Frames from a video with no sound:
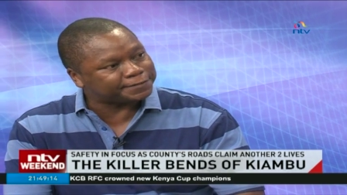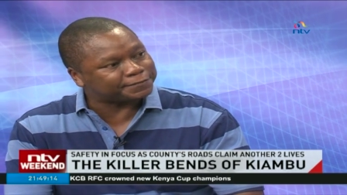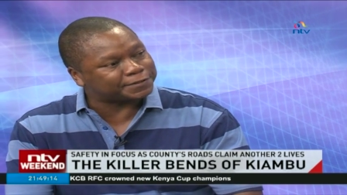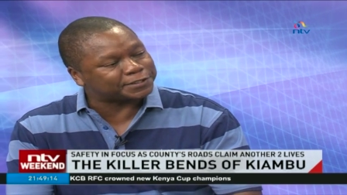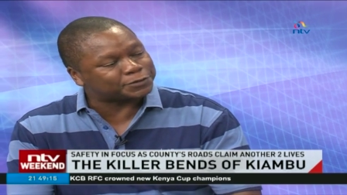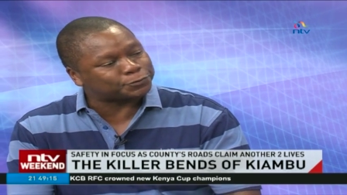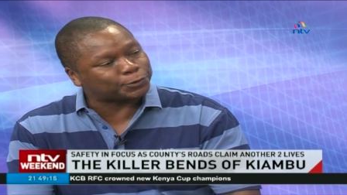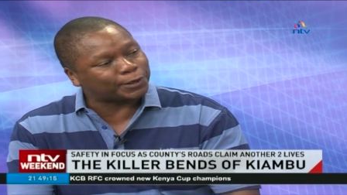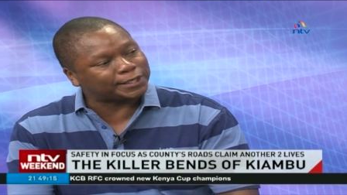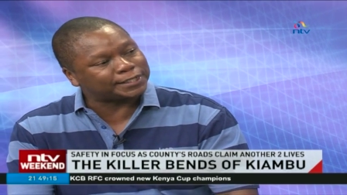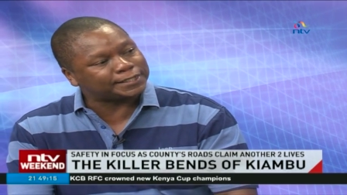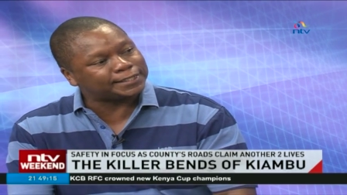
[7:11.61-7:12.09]
If
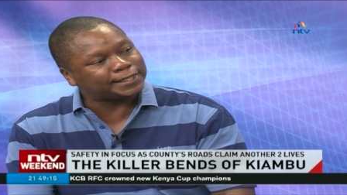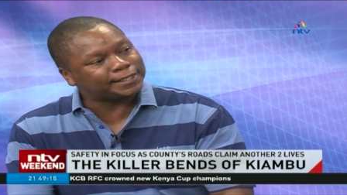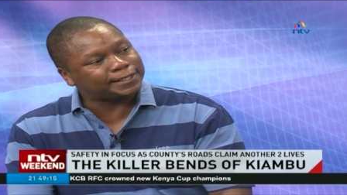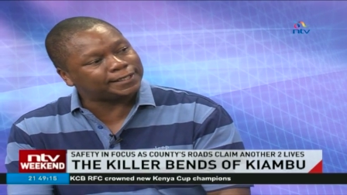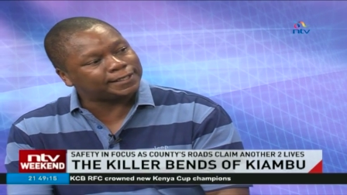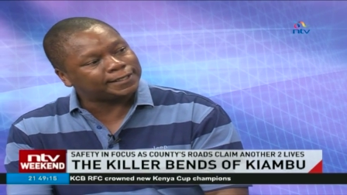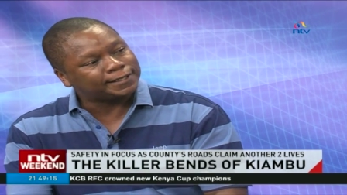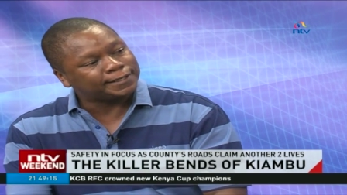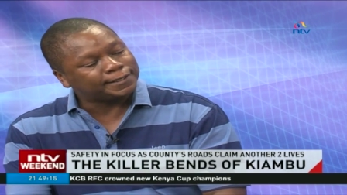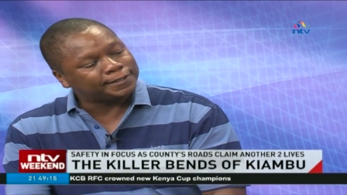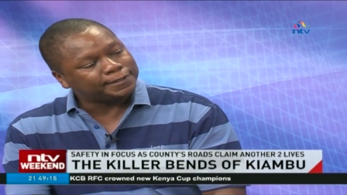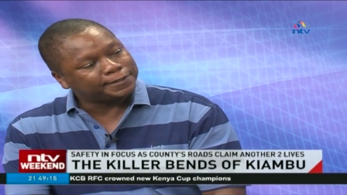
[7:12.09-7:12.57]
it's 110,
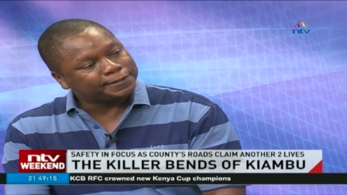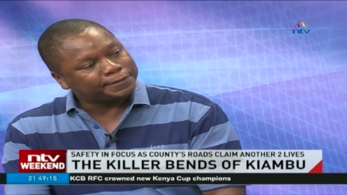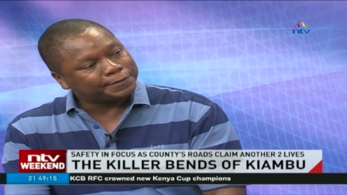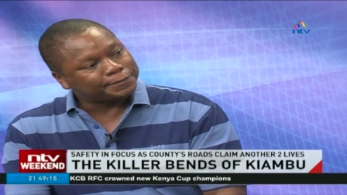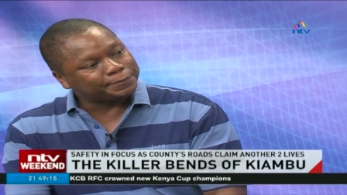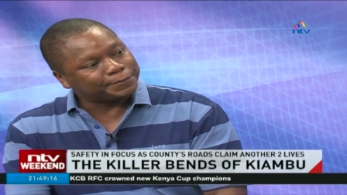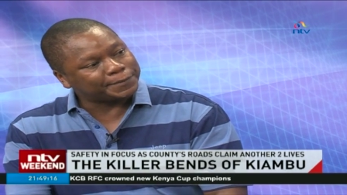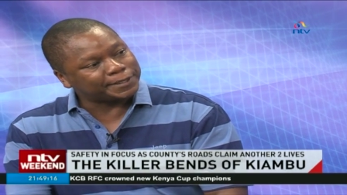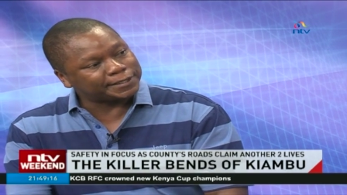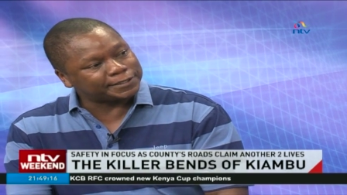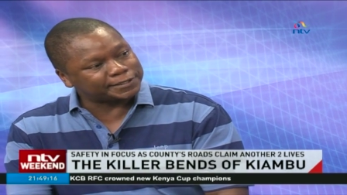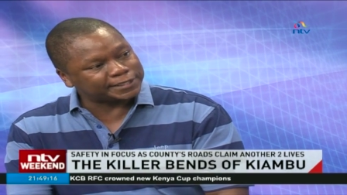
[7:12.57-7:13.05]

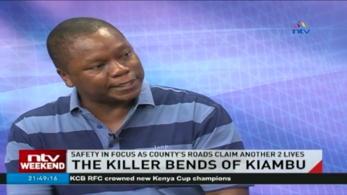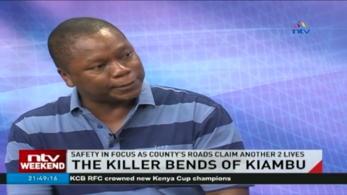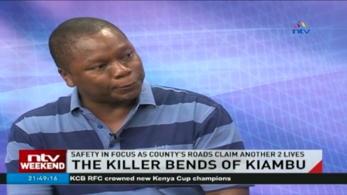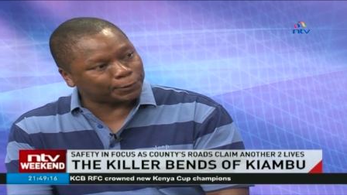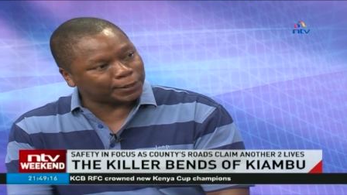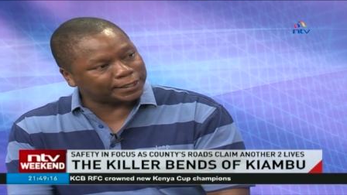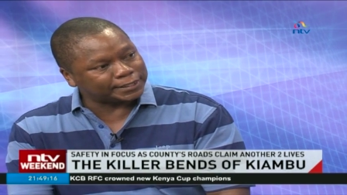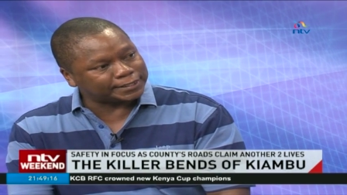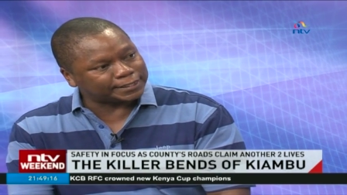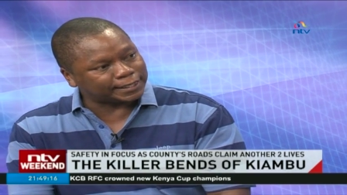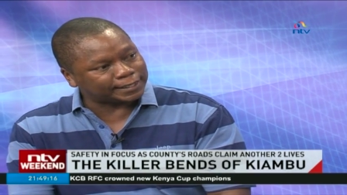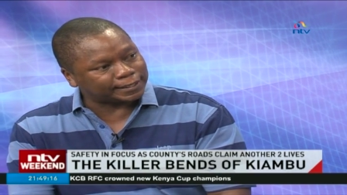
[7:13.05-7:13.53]
maintain
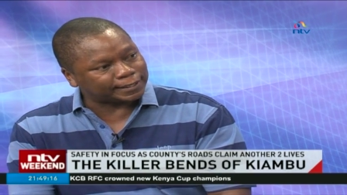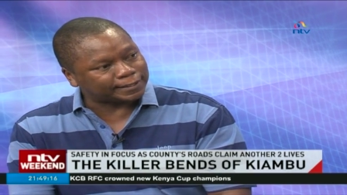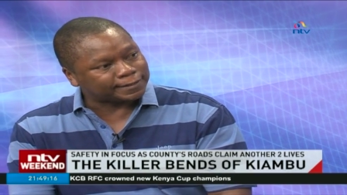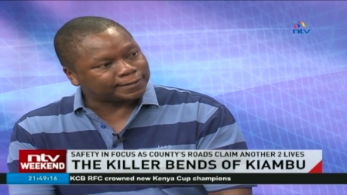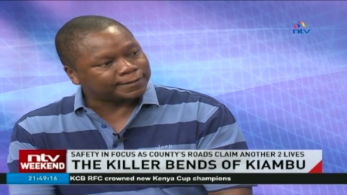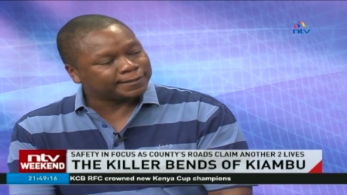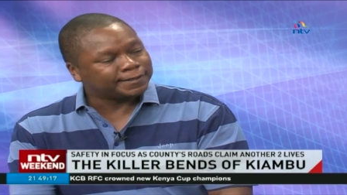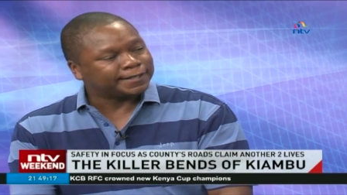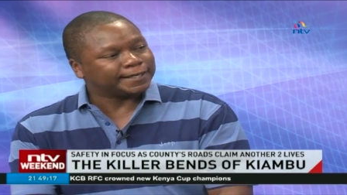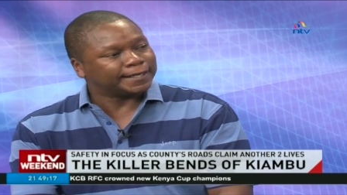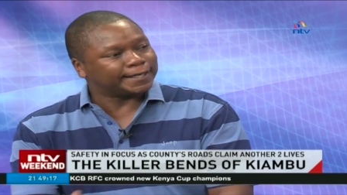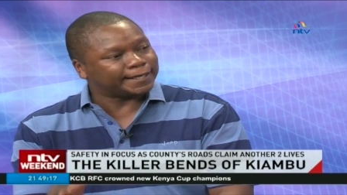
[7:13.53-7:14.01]
110.
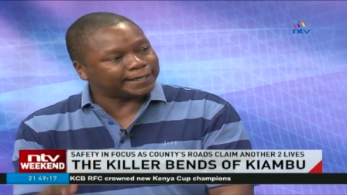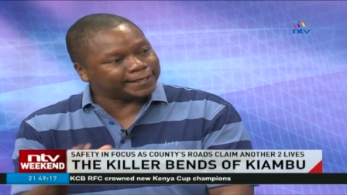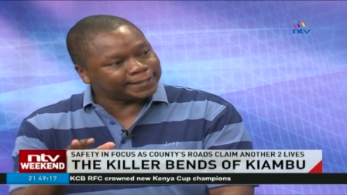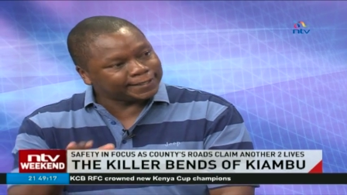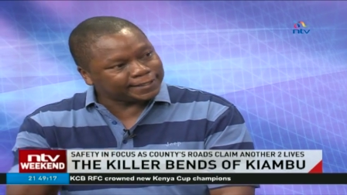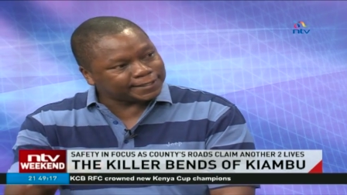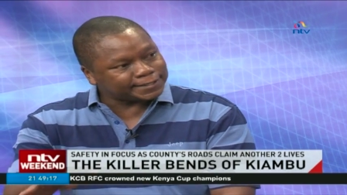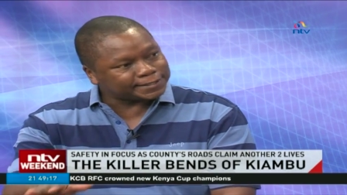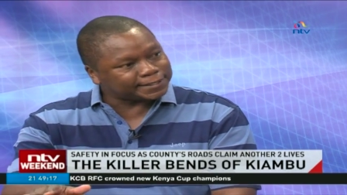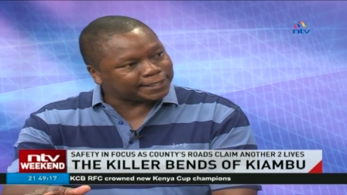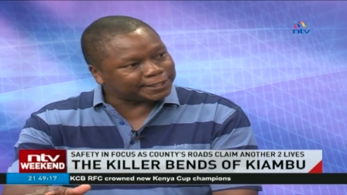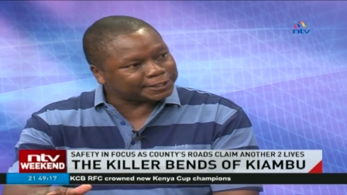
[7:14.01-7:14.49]
In
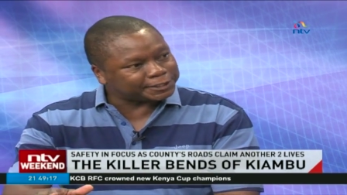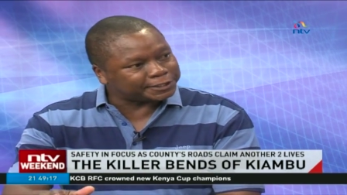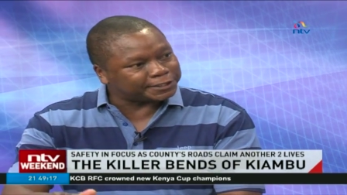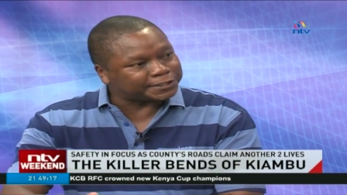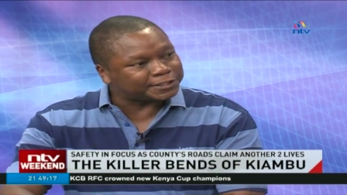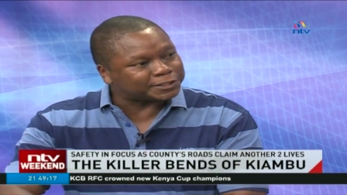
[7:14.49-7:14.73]
the section